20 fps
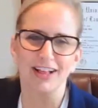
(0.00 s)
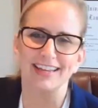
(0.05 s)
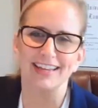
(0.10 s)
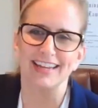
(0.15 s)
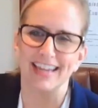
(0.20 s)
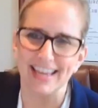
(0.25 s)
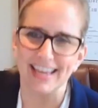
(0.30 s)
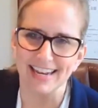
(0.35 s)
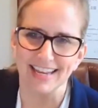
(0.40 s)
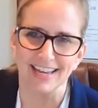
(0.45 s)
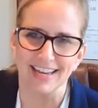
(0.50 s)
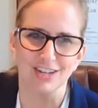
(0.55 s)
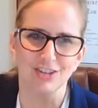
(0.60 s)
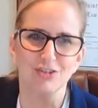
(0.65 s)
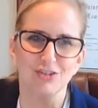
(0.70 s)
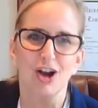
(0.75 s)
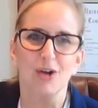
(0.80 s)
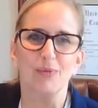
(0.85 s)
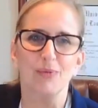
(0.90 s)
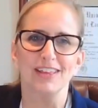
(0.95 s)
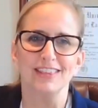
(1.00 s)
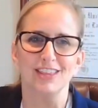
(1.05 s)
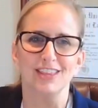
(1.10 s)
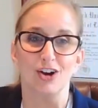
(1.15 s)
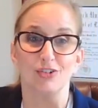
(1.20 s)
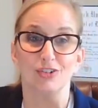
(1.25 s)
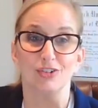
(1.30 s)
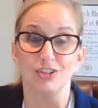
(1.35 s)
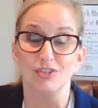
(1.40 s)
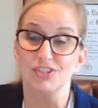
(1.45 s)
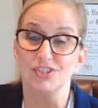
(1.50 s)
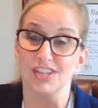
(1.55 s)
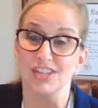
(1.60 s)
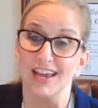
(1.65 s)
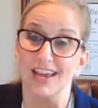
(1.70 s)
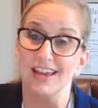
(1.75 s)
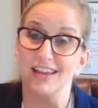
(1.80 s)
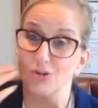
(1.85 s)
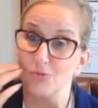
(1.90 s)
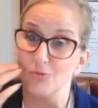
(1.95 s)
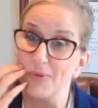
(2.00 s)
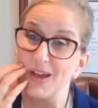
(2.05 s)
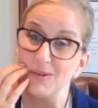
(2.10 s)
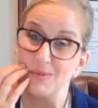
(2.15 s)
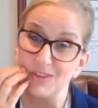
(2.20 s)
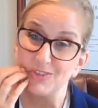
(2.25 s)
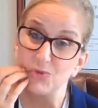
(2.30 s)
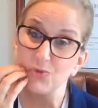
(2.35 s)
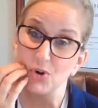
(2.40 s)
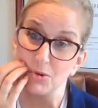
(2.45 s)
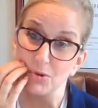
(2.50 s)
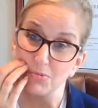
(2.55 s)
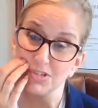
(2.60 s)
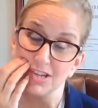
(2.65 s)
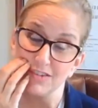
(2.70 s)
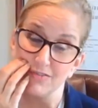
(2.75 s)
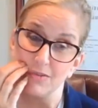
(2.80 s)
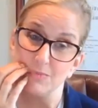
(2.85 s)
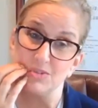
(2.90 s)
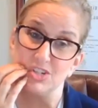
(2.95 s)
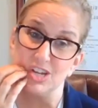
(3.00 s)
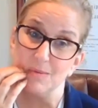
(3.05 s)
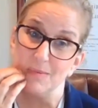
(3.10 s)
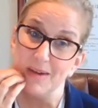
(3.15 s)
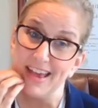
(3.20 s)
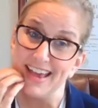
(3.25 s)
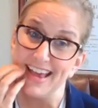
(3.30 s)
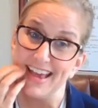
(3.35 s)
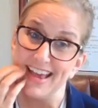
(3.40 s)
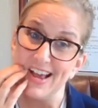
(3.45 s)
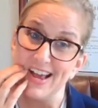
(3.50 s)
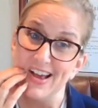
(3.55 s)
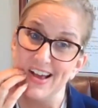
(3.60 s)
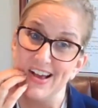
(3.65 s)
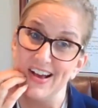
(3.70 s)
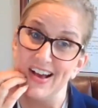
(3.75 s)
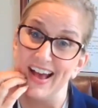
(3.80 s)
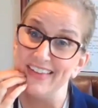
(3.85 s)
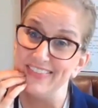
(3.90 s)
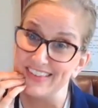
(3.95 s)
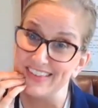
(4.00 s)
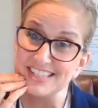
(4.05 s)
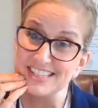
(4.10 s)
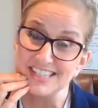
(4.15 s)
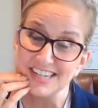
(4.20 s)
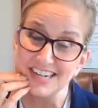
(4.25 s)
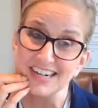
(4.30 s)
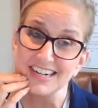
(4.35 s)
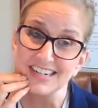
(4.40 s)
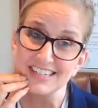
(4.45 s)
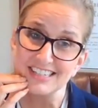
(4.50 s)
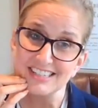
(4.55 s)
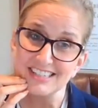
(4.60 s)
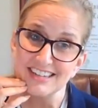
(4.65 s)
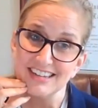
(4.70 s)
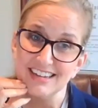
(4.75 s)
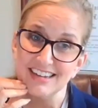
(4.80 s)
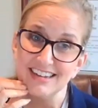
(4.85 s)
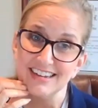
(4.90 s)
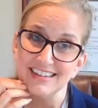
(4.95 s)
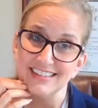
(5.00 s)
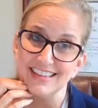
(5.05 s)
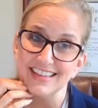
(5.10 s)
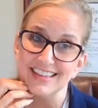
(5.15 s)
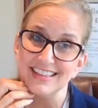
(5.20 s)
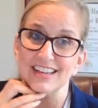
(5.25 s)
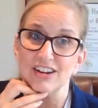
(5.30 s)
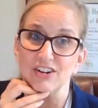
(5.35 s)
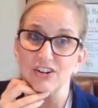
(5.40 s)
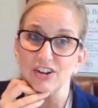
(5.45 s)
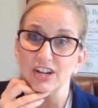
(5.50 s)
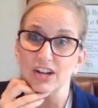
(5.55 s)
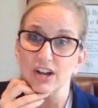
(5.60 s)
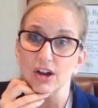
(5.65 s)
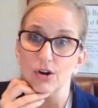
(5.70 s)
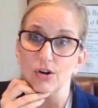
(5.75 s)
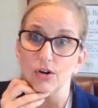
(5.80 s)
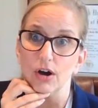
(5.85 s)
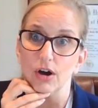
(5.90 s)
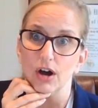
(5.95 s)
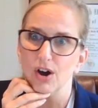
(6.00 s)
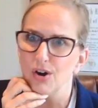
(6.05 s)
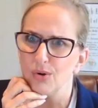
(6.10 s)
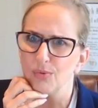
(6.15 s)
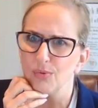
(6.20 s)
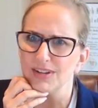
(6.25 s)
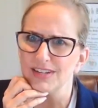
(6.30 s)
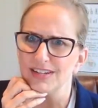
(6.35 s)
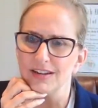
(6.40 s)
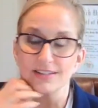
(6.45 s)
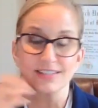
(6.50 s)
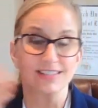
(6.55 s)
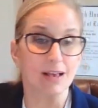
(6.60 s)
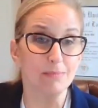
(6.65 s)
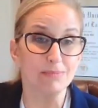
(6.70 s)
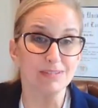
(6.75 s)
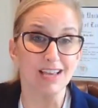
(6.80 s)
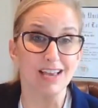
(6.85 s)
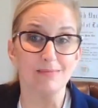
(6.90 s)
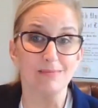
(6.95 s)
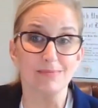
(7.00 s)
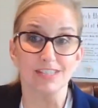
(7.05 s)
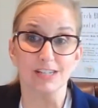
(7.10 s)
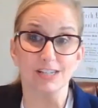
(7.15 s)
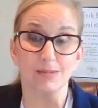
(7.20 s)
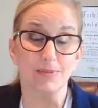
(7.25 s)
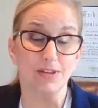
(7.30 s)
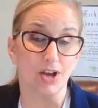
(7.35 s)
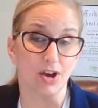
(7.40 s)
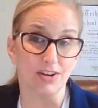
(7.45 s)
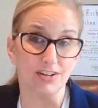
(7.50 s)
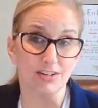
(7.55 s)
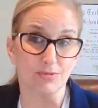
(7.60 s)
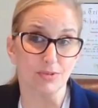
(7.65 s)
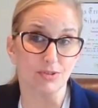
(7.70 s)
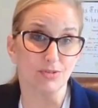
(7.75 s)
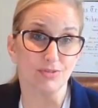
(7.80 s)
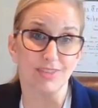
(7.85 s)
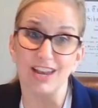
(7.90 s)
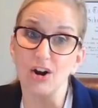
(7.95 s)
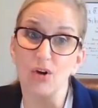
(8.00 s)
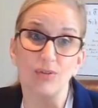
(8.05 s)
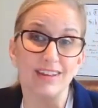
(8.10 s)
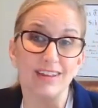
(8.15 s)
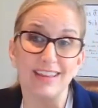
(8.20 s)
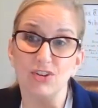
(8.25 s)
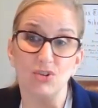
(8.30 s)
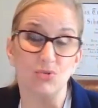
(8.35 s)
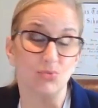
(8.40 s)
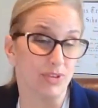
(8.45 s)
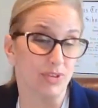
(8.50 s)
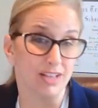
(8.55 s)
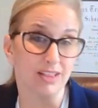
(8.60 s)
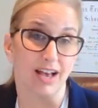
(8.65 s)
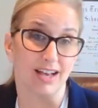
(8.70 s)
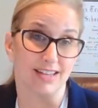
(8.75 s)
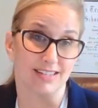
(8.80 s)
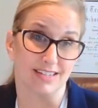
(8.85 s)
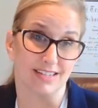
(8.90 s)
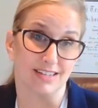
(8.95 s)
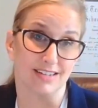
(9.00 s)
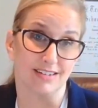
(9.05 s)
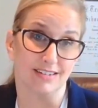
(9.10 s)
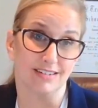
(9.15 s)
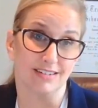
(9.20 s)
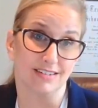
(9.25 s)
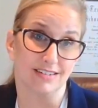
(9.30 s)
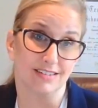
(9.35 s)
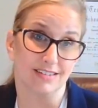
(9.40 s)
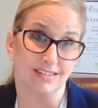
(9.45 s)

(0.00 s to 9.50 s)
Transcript: you look like an idiot. You go in though and you say, you're paying me 40% of MGMA and that sucks. Then they're going to go, oh, we did. Sometimes, to be honest with you, they don't even realize it.